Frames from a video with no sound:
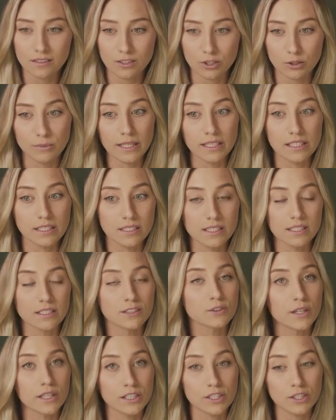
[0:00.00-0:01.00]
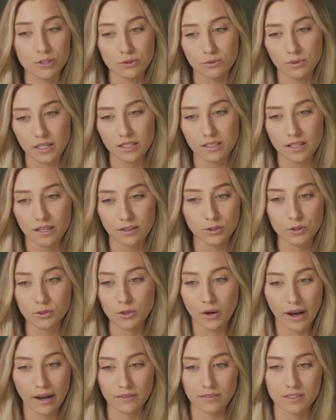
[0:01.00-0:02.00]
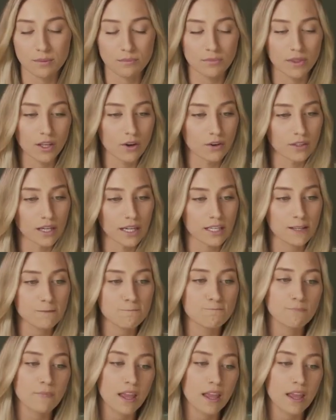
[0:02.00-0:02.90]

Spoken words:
You might need to create a new one if you don't have something already,